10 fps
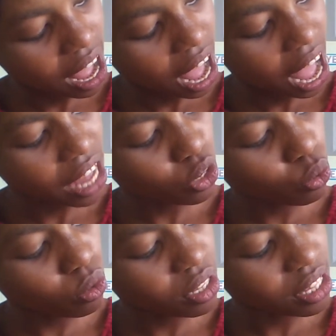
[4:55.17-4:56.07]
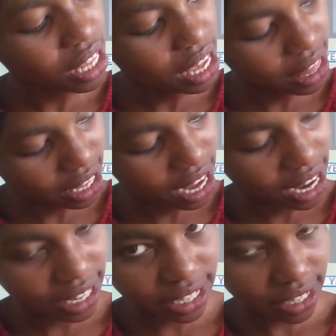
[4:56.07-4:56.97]
and could see the
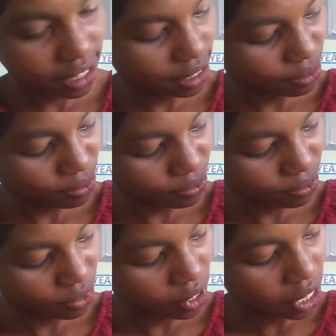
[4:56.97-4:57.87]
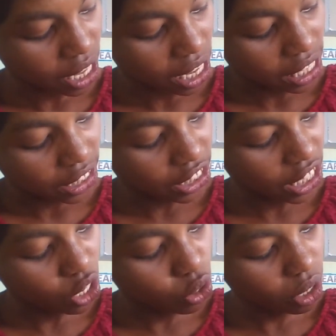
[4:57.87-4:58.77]
garden. She
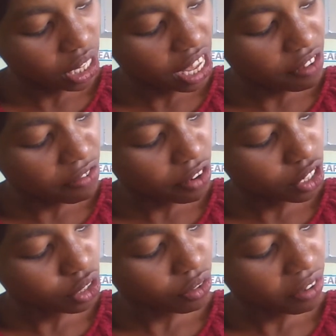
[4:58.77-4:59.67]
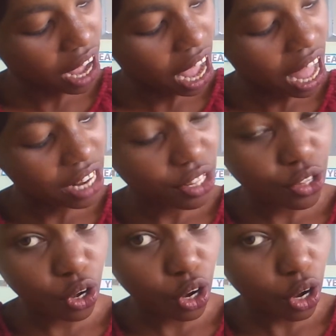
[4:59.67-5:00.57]
looked in front of her and
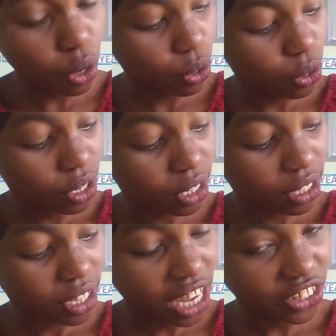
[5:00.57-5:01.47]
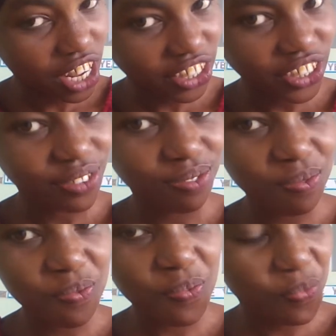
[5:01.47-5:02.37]
saw dash dash.
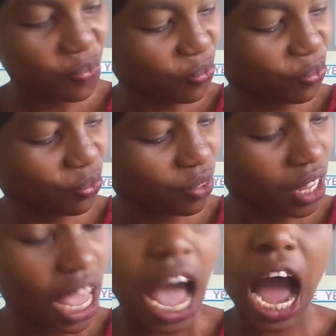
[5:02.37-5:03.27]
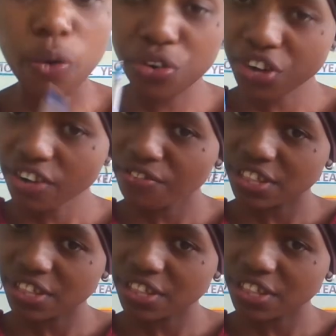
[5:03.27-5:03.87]
I will read for the